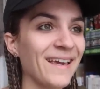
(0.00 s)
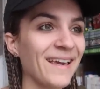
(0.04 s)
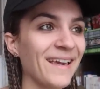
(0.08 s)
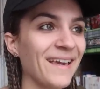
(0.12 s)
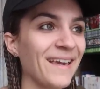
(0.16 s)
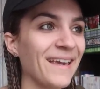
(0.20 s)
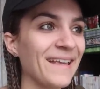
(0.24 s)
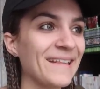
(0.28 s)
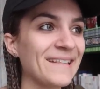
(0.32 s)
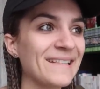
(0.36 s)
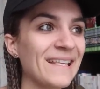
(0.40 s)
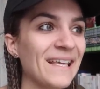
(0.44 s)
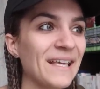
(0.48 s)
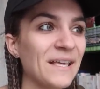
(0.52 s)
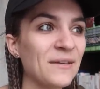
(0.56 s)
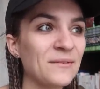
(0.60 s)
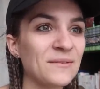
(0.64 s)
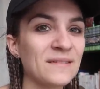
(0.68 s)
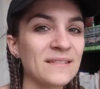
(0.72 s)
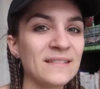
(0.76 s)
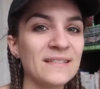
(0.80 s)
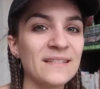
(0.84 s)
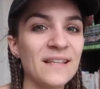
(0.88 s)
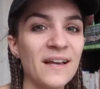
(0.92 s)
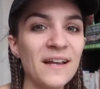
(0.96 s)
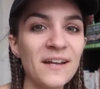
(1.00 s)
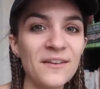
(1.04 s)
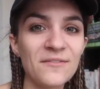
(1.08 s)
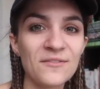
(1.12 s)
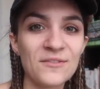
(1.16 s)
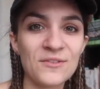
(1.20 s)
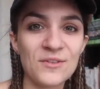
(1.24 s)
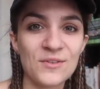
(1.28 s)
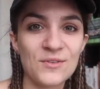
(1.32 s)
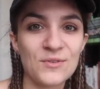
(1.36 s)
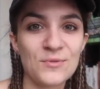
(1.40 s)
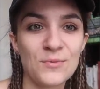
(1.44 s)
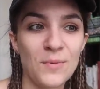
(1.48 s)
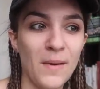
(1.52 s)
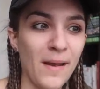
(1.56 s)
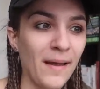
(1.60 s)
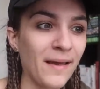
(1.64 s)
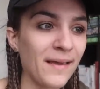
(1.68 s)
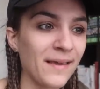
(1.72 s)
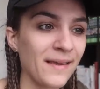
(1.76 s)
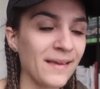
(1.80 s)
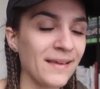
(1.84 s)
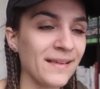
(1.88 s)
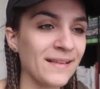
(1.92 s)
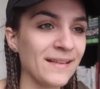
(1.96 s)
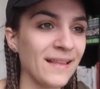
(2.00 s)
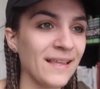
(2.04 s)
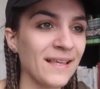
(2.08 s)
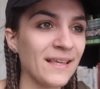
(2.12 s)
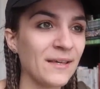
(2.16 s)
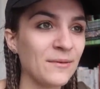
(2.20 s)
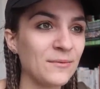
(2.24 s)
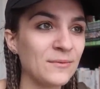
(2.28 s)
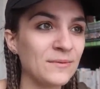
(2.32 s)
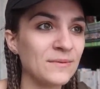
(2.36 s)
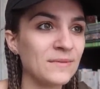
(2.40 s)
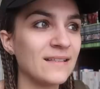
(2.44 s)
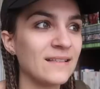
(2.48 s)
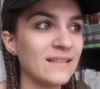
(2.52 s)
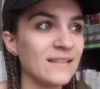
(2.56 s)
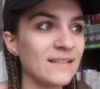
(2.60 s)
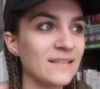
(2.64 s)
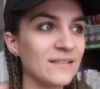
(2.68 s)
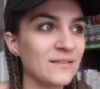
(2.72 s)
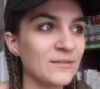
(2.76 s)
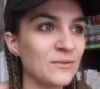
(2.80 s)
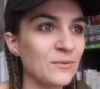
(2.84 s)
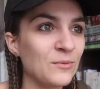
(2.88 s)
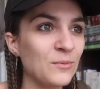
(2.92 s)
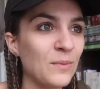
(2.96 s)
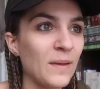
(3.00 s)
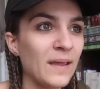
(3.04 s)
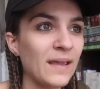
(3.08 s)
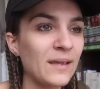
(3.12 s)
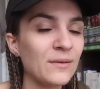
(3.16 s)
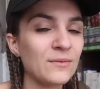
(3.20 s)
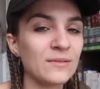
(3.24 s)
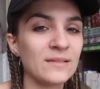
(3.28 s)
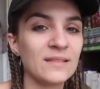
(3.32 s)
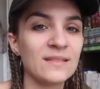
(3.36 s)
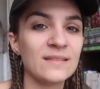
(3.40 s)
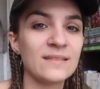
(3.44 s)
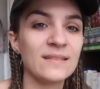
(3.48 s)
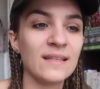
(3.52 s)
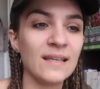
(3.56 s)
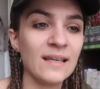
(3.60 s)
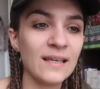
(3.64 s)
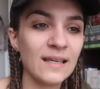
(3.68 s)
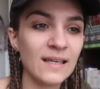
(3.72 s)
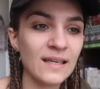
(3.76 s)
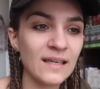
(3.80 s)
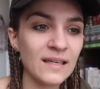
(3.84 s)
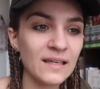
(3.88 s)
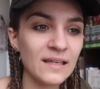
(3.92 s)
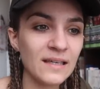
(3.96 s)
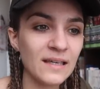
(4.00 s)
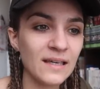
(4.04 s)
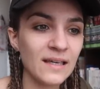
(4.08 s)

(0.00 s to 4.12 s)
It's like he was not even trying, like, it's the way he was singing.